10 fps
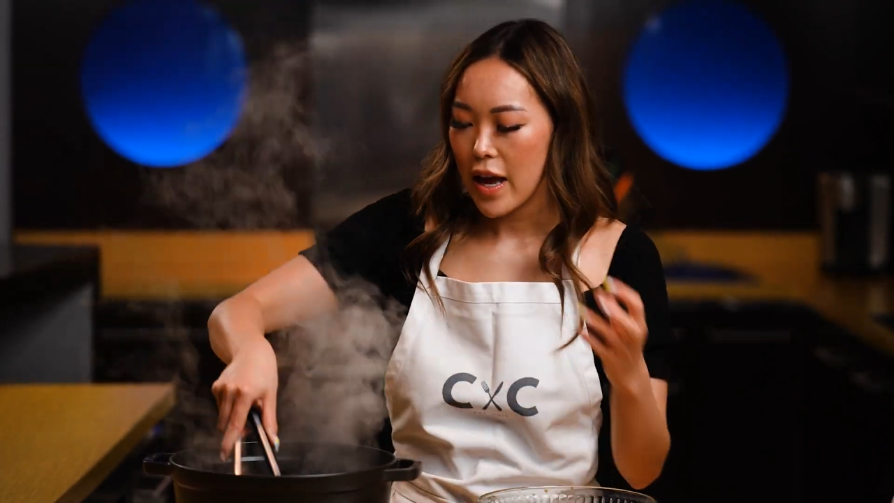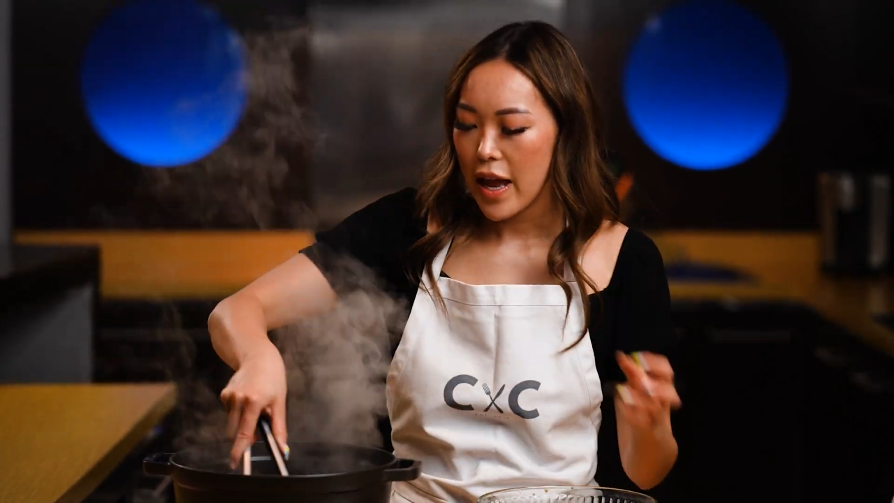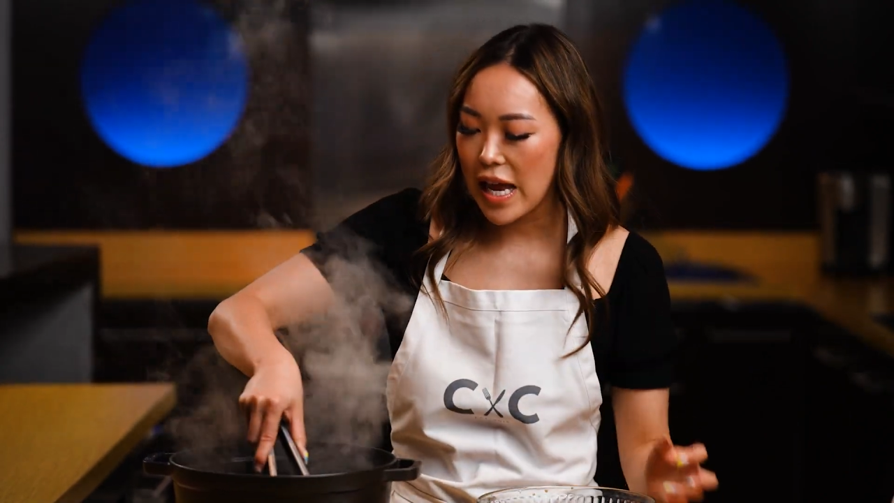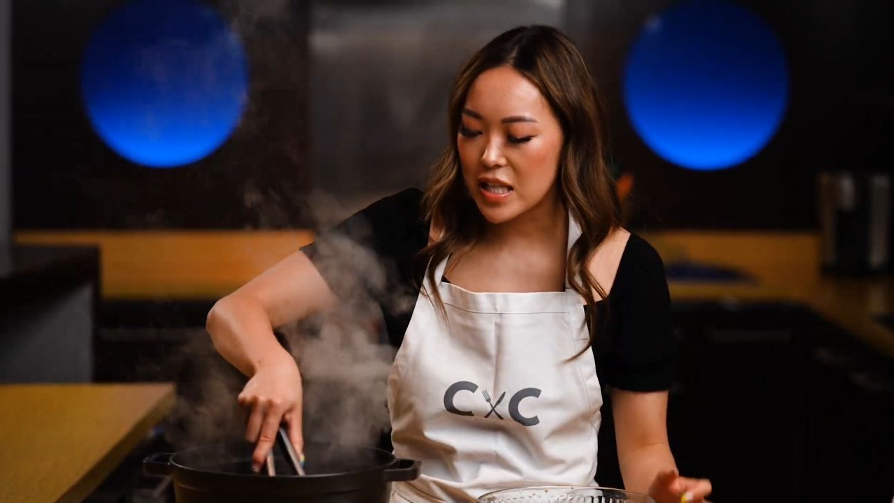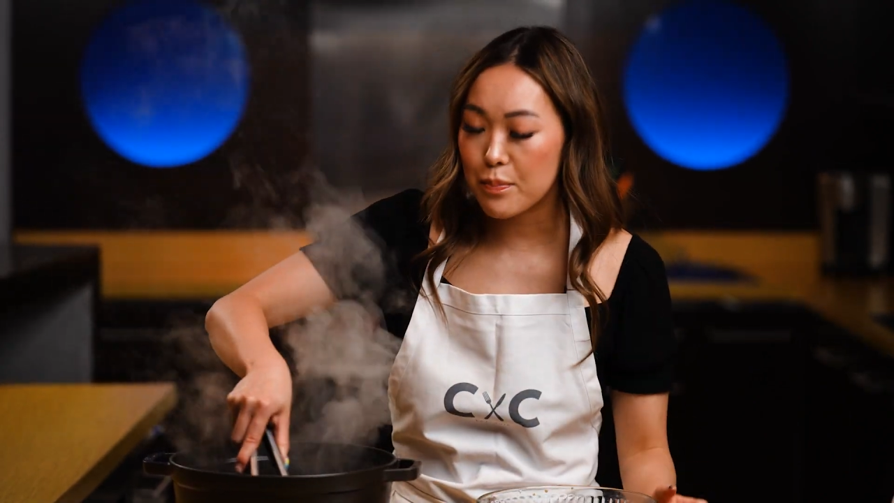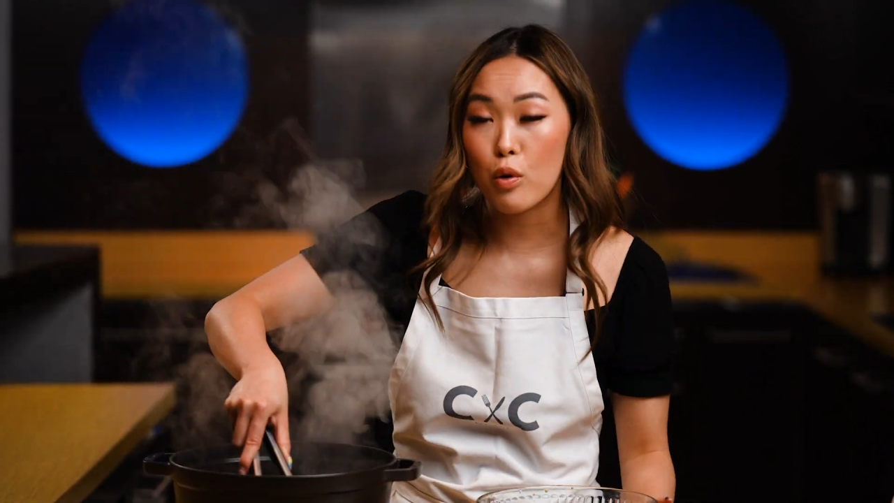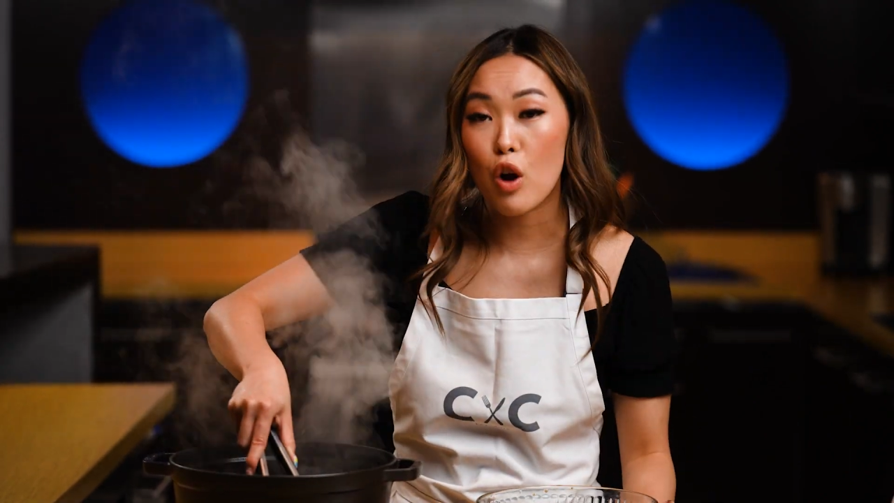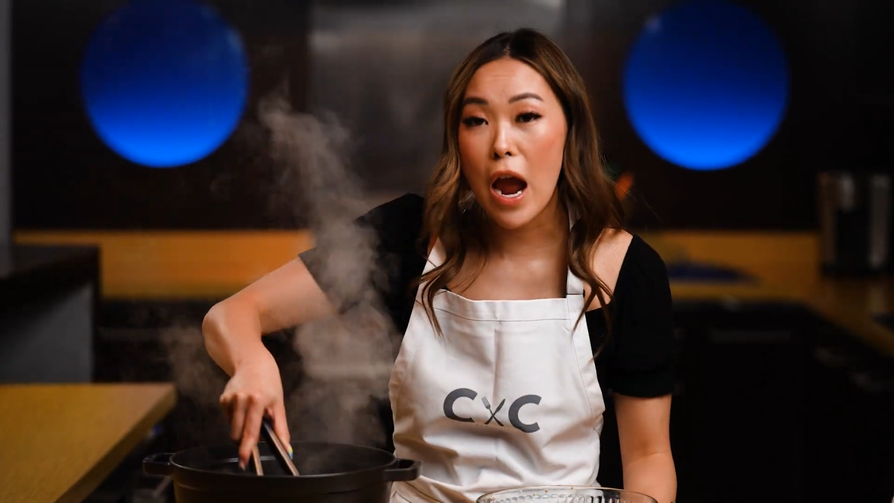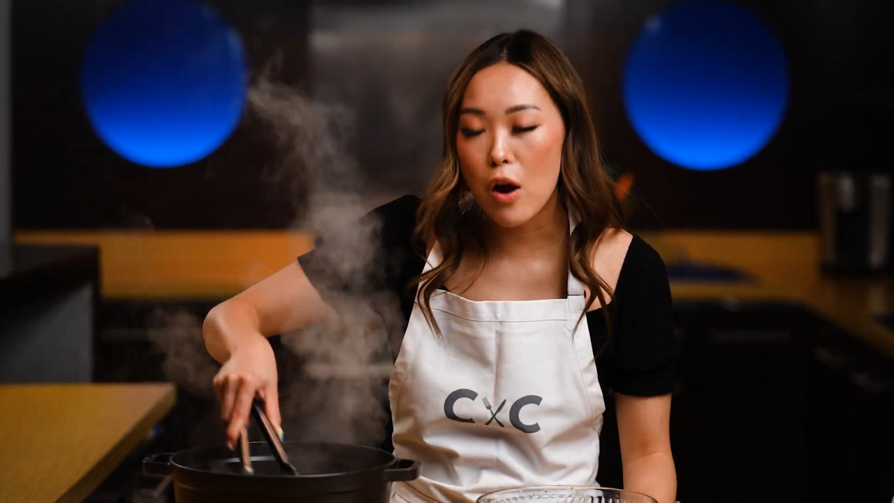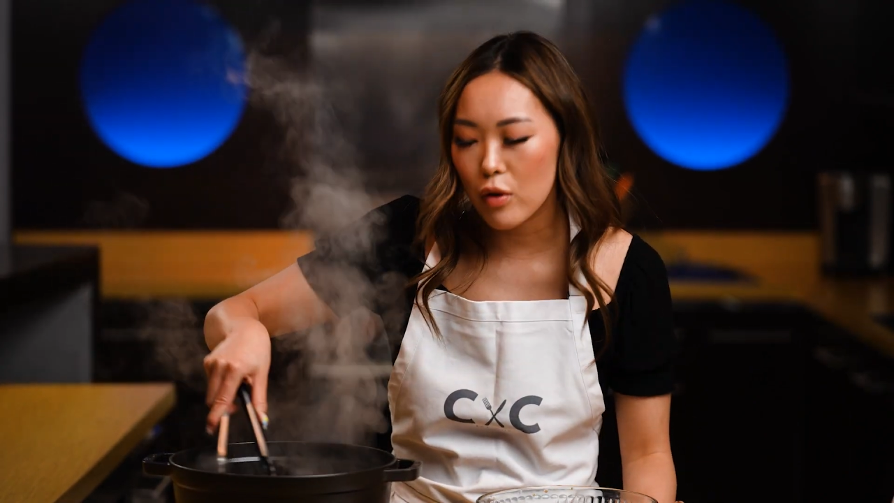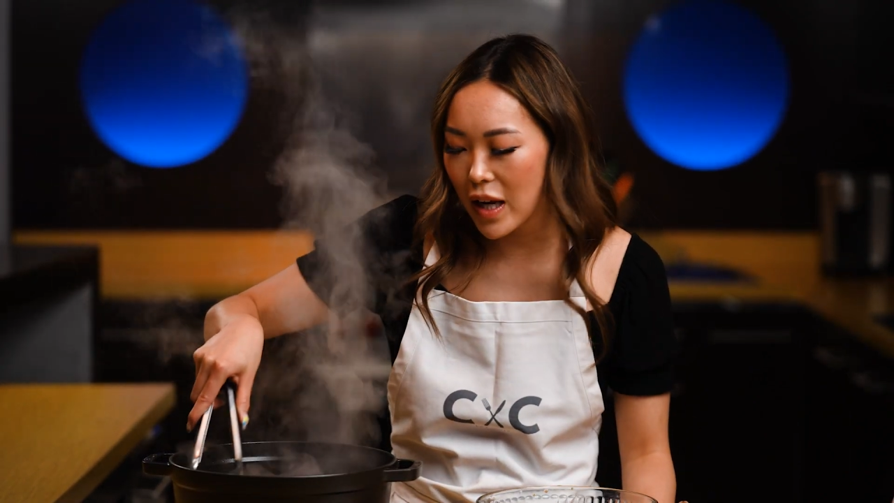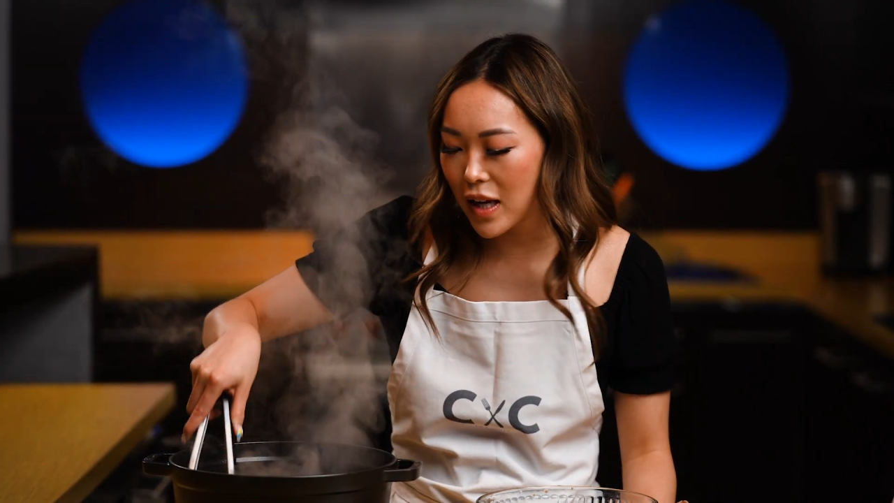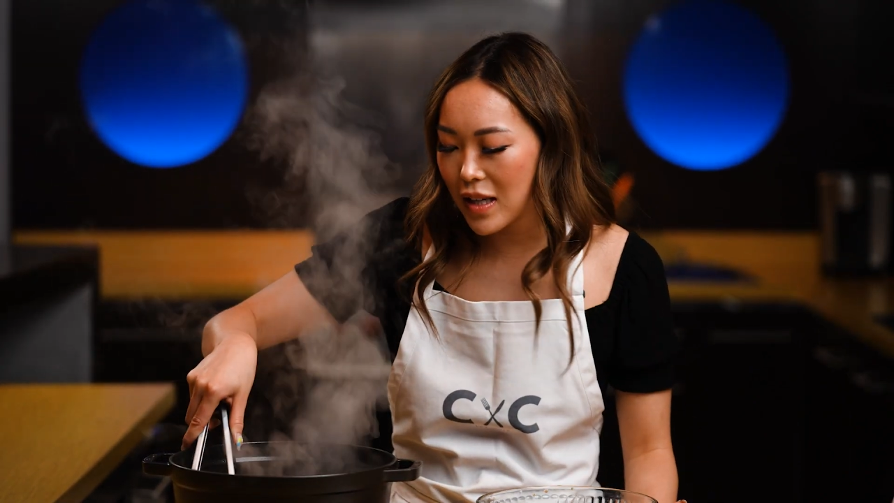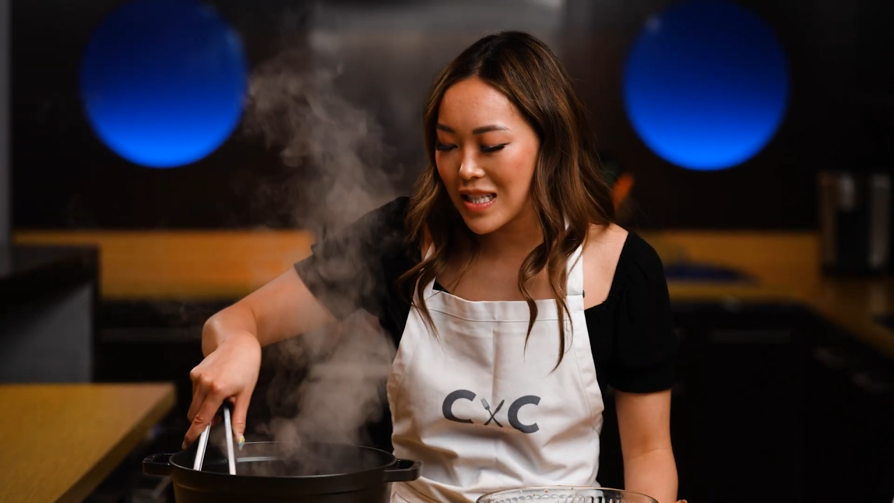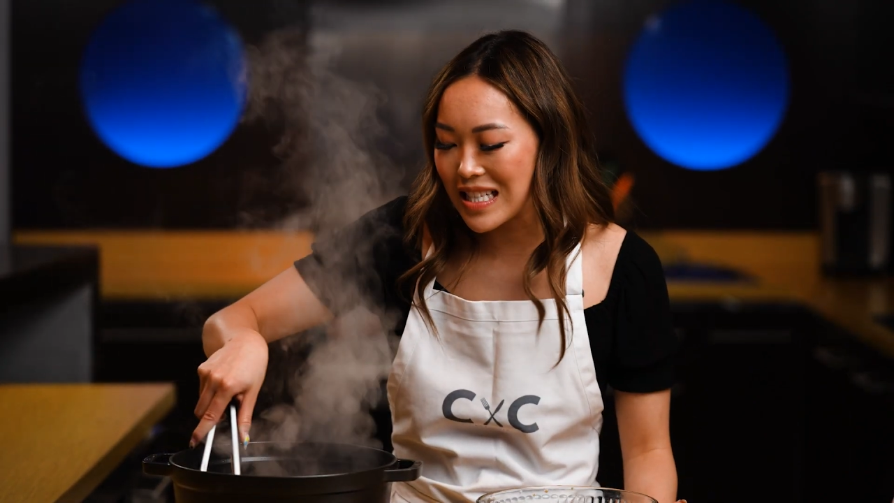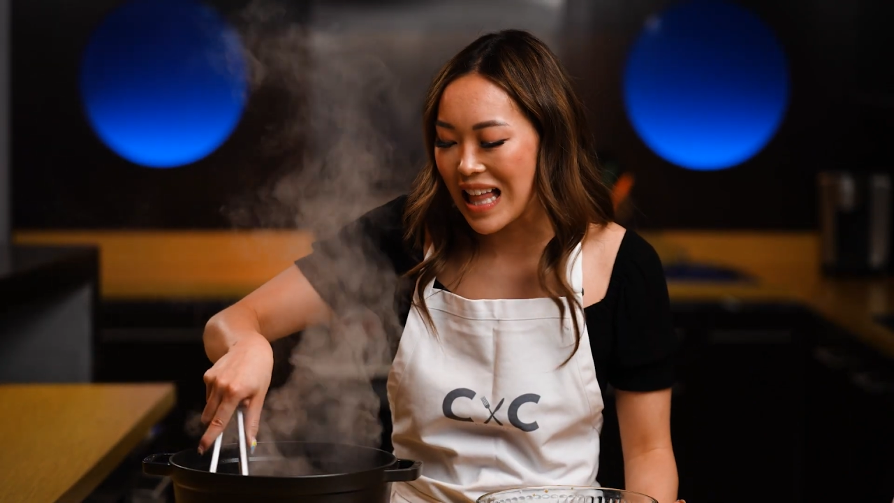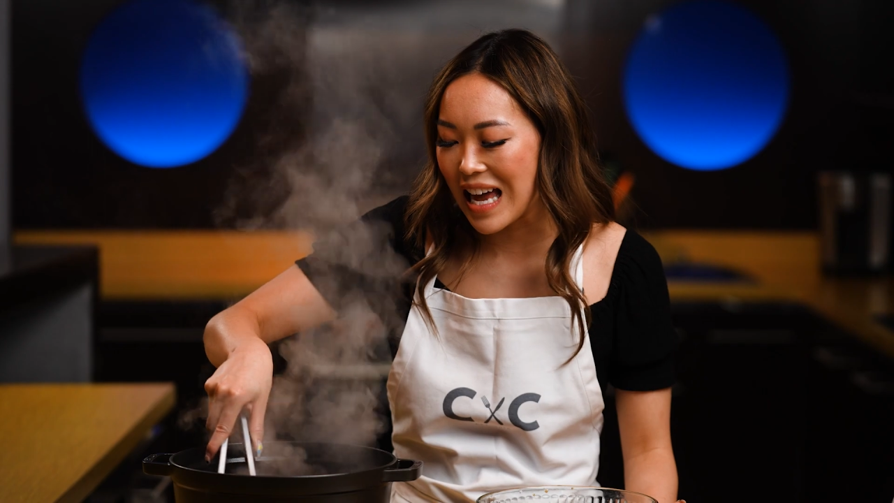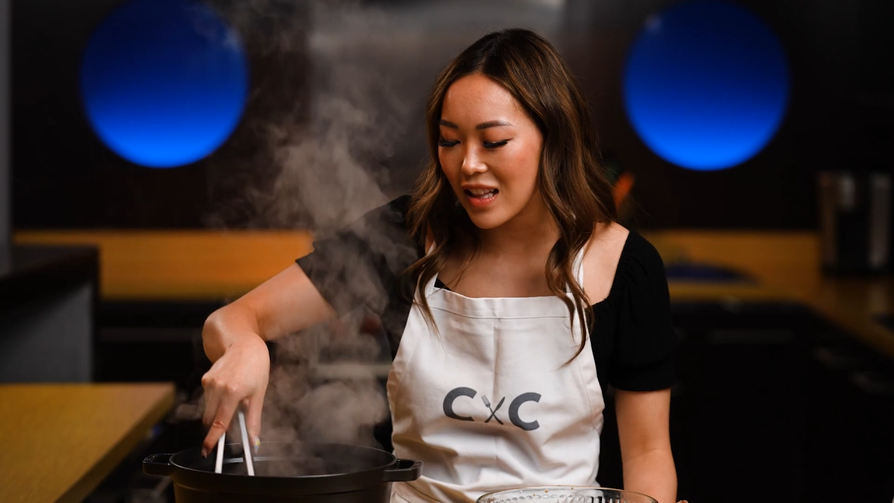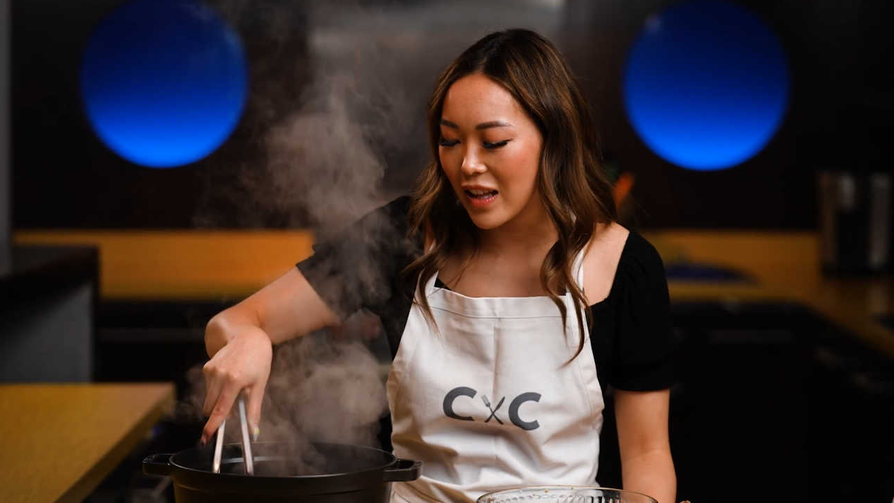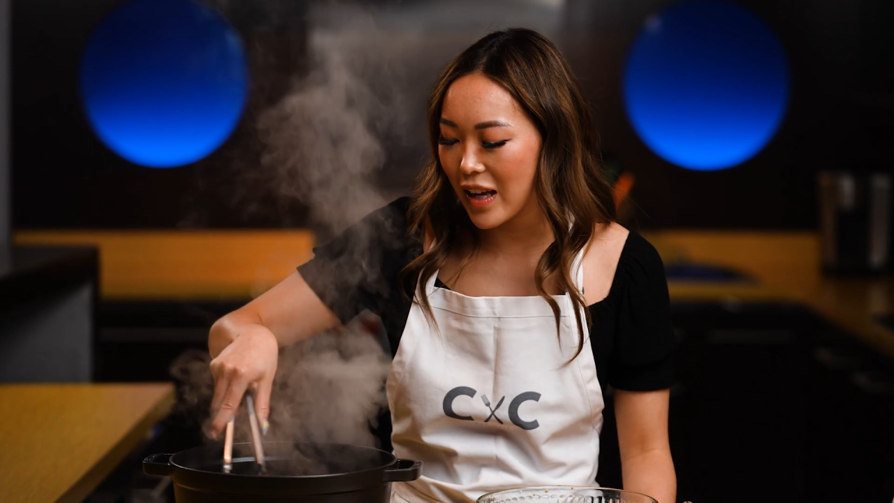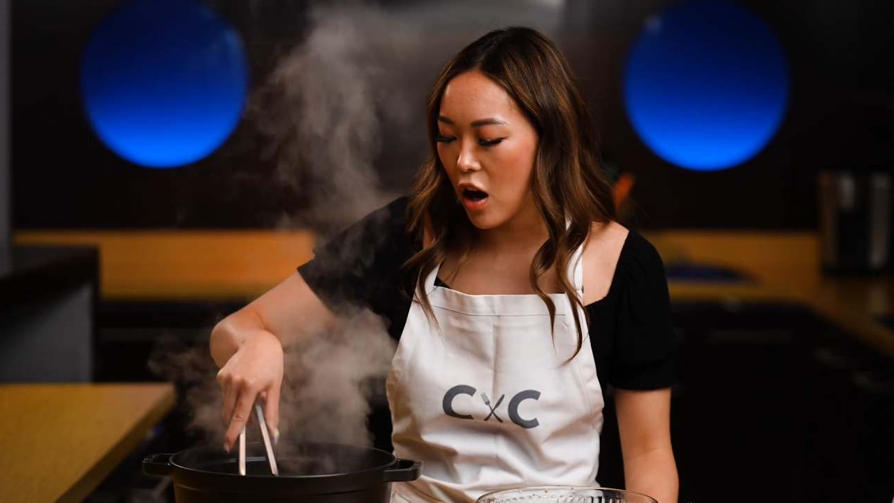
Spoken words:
It's browning slightly.